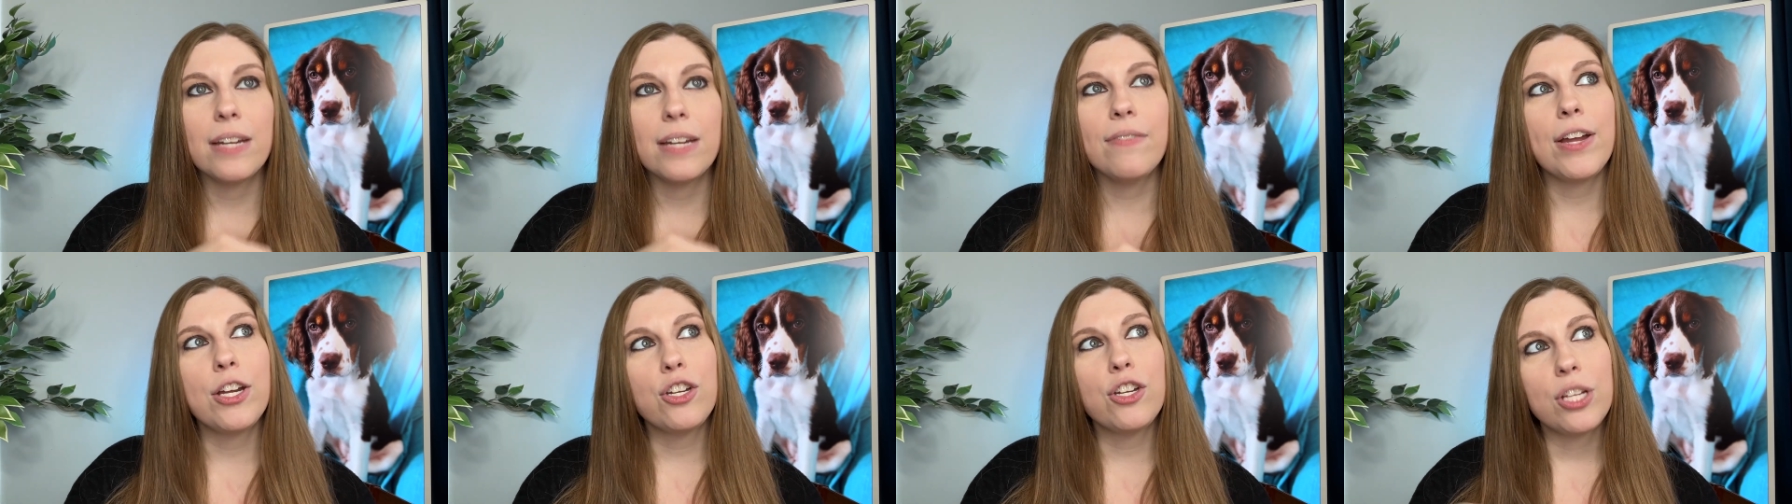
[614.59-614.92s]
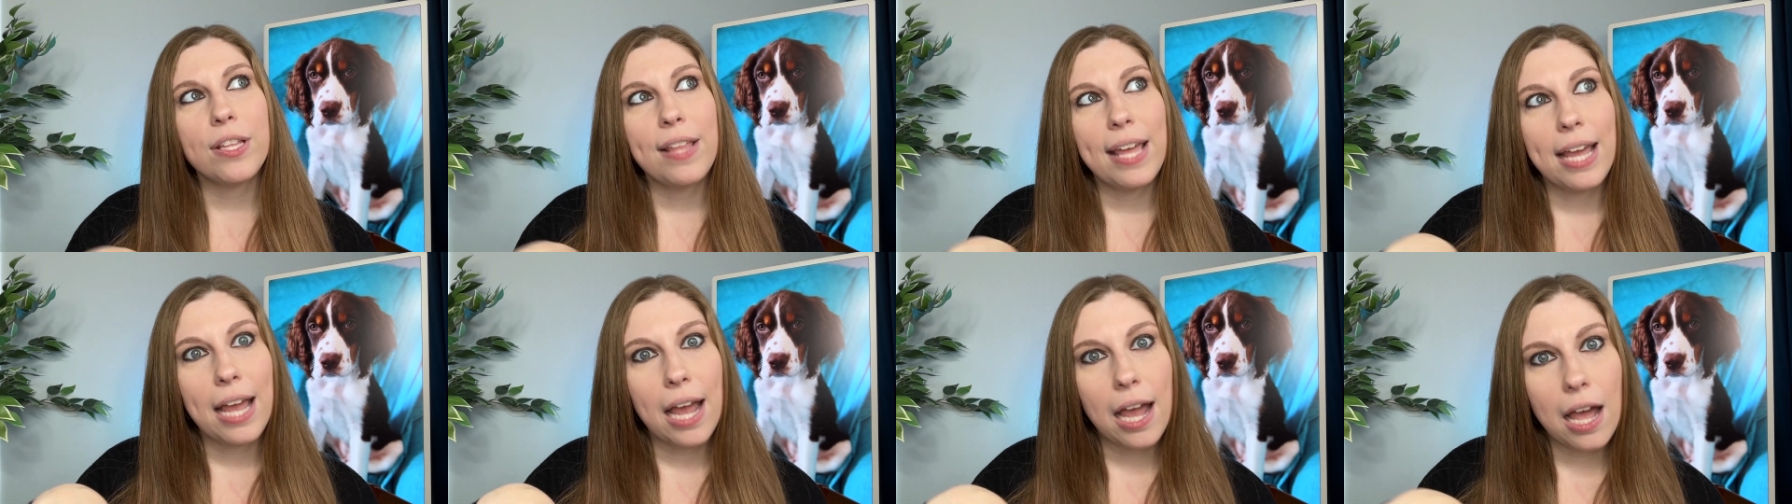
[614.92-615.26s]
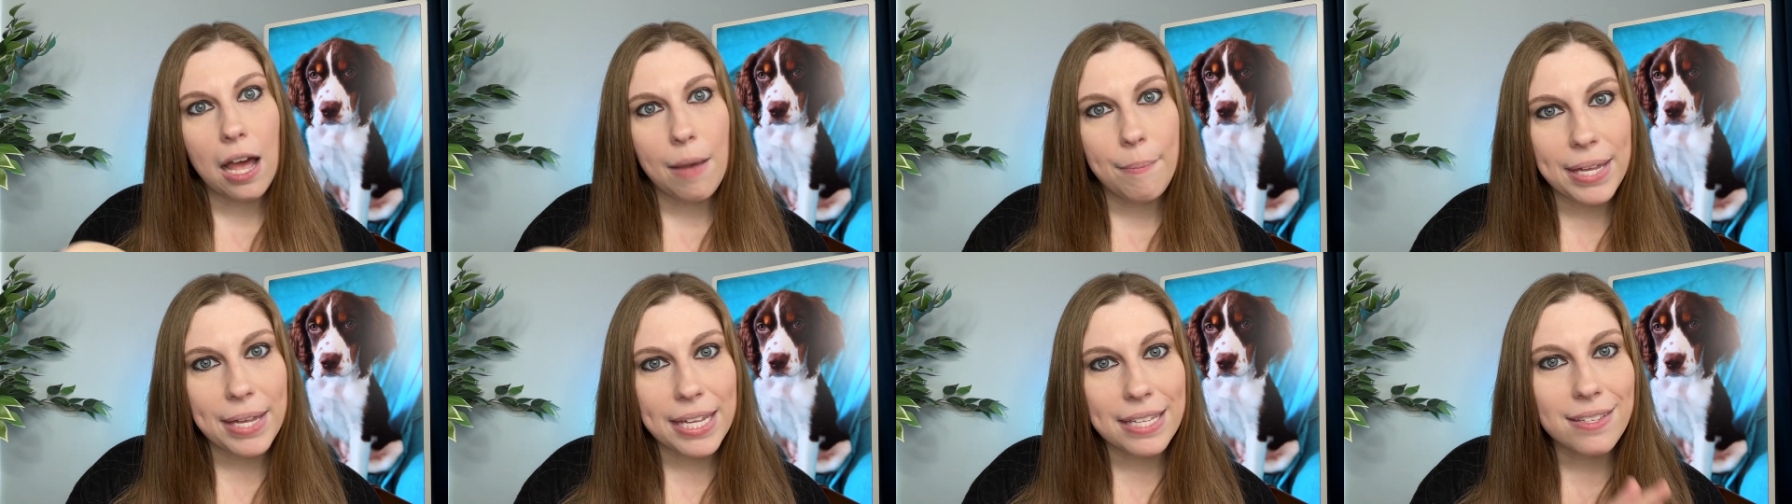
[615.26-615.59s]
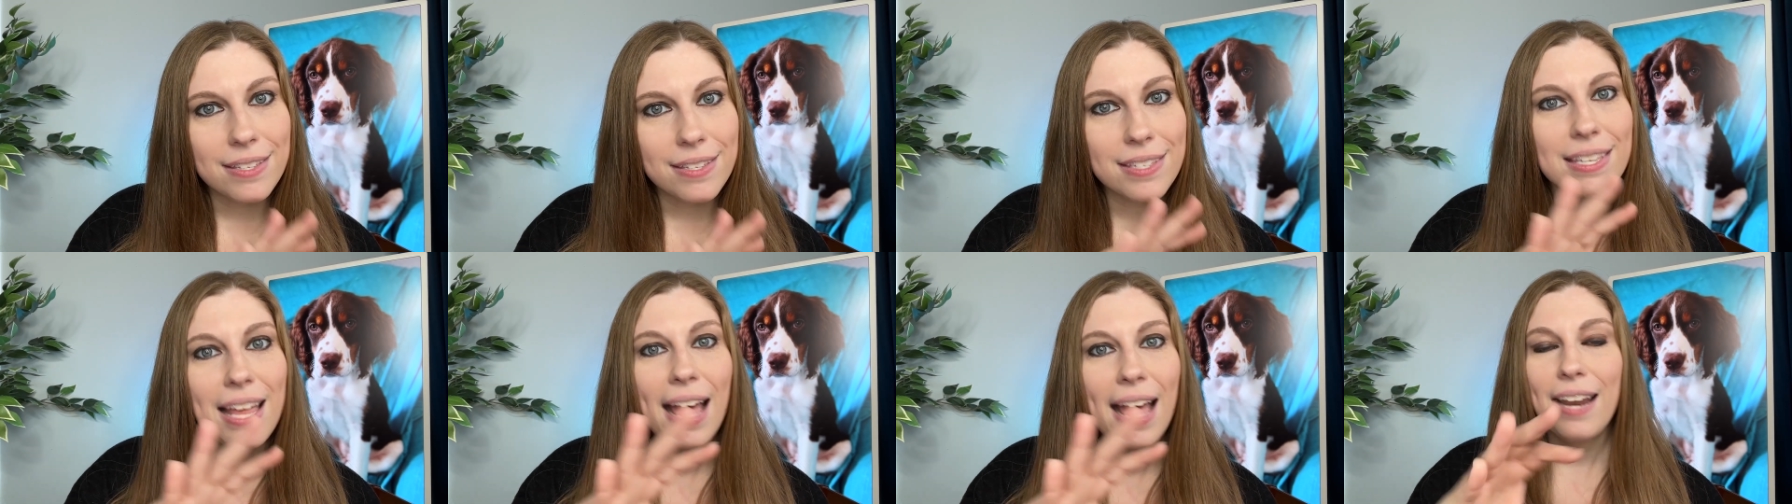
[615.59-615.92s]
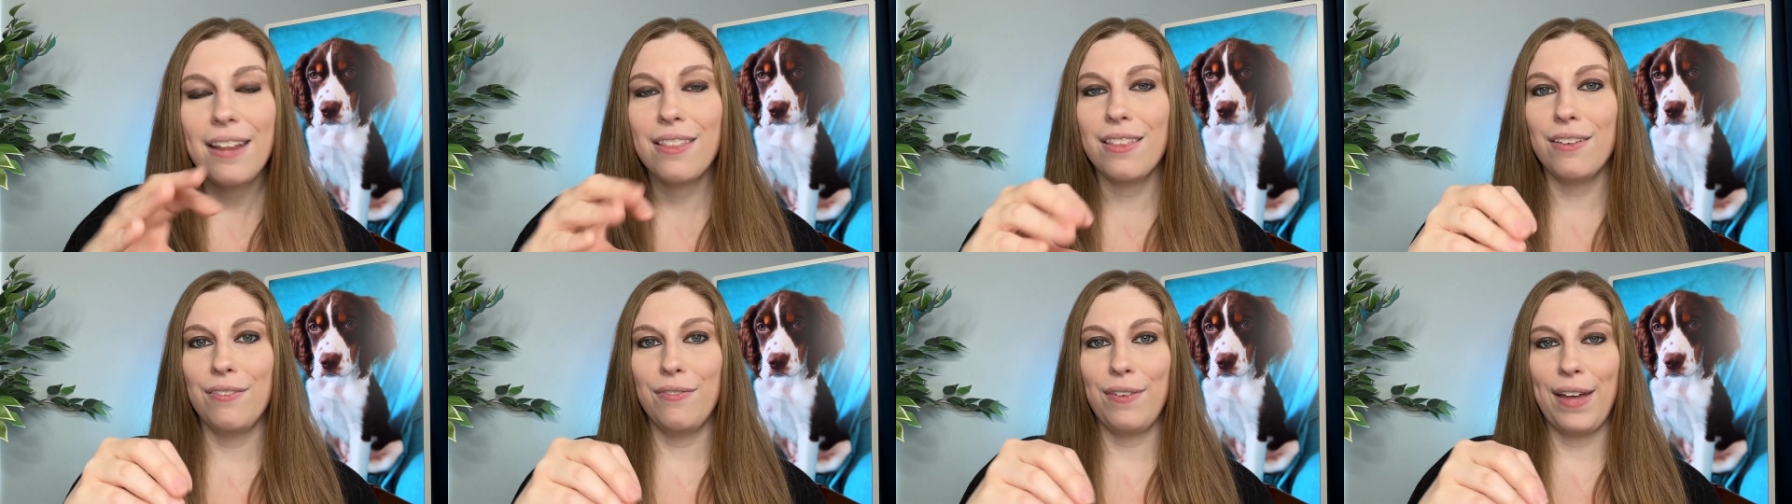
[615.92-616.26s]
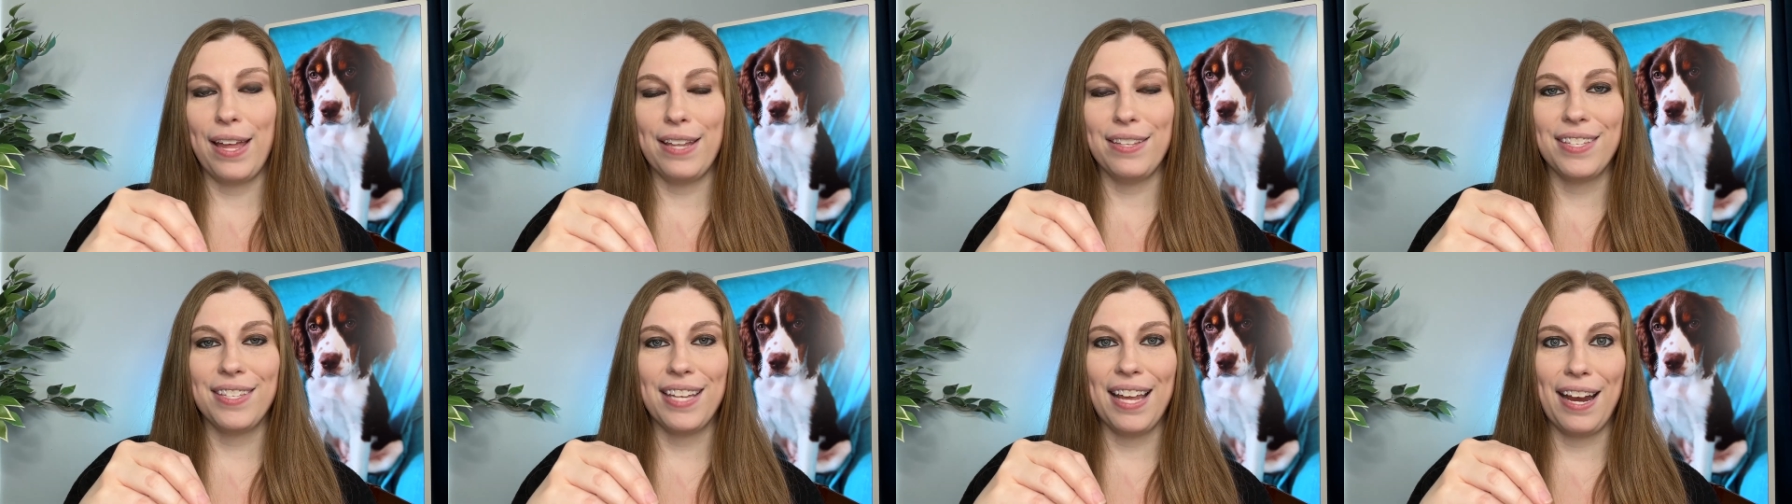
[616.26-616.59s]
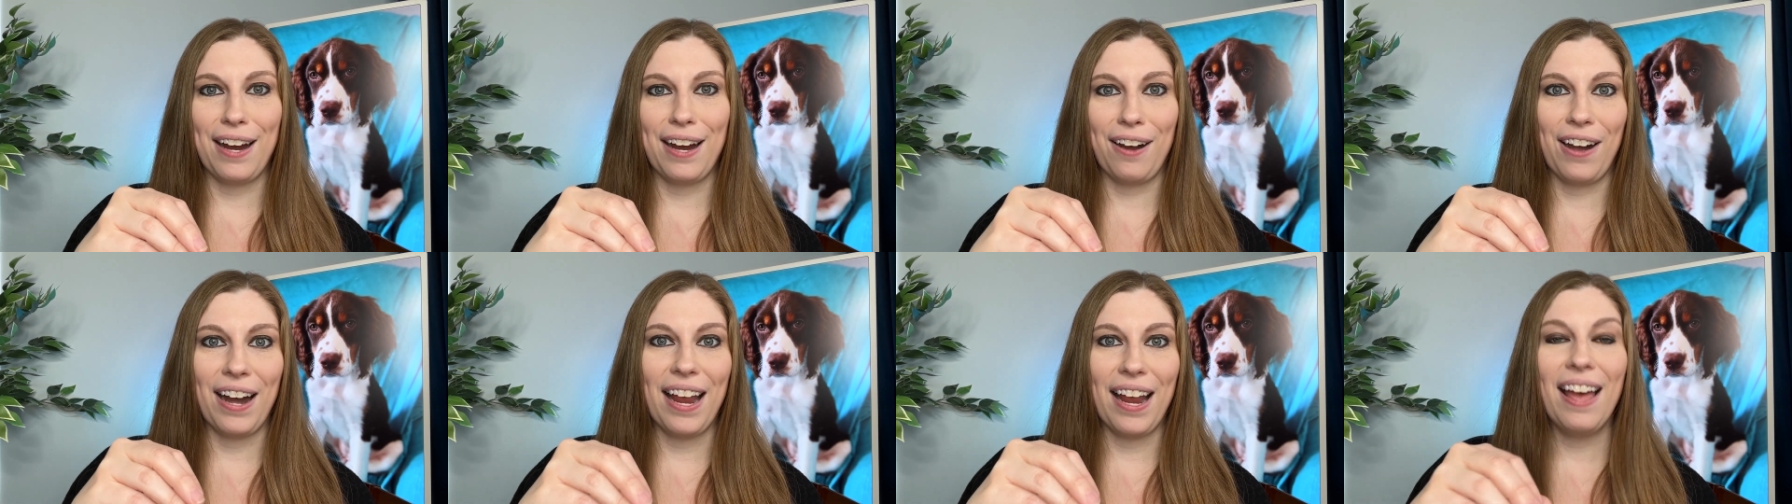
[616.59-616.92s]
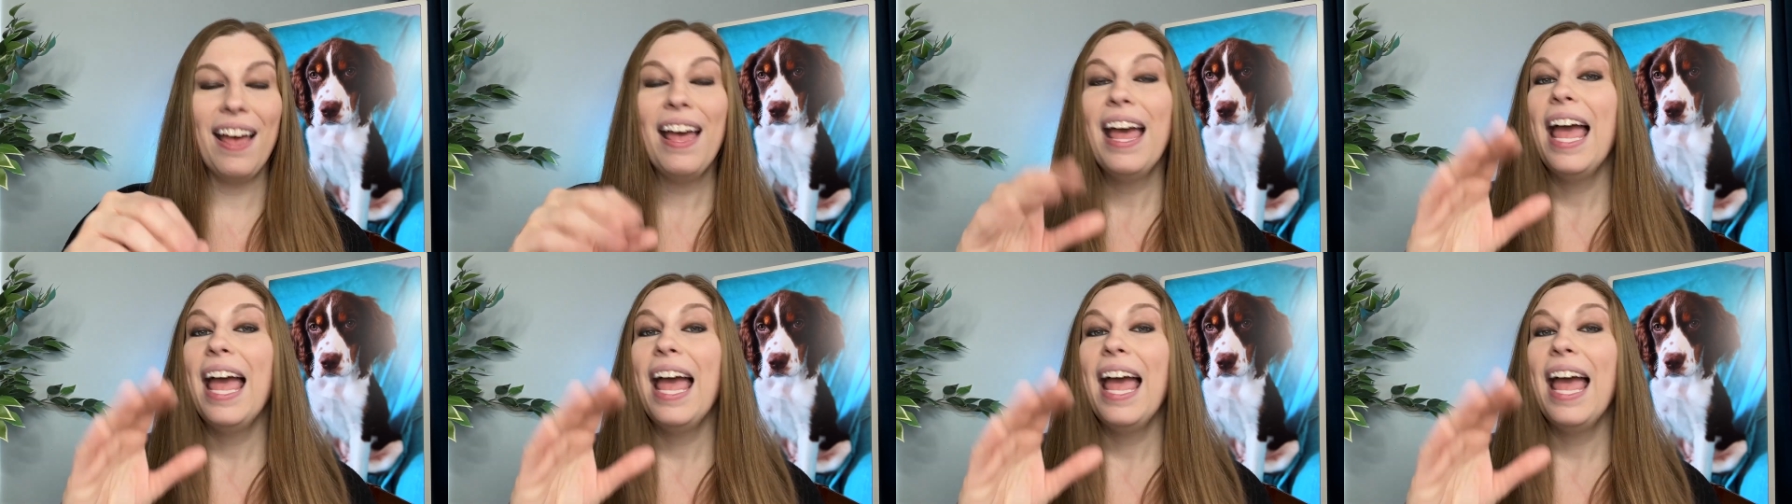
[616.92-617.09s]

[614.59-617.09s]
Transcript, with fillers: and eventually they can come inside of the fence area